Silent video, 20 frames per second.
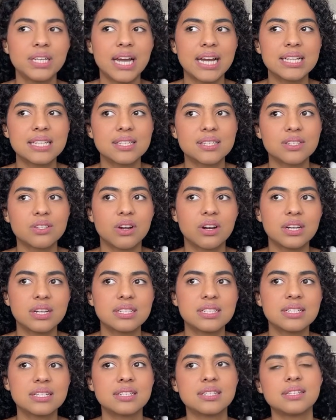I started
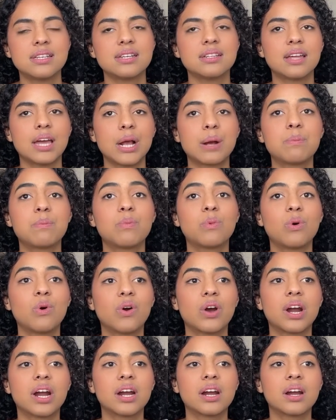to see like
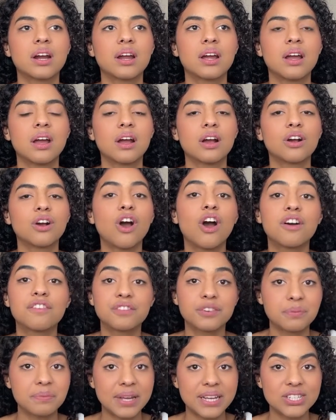more
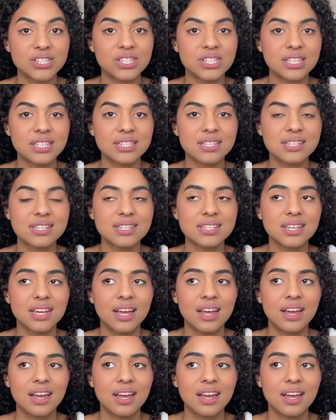confirmations.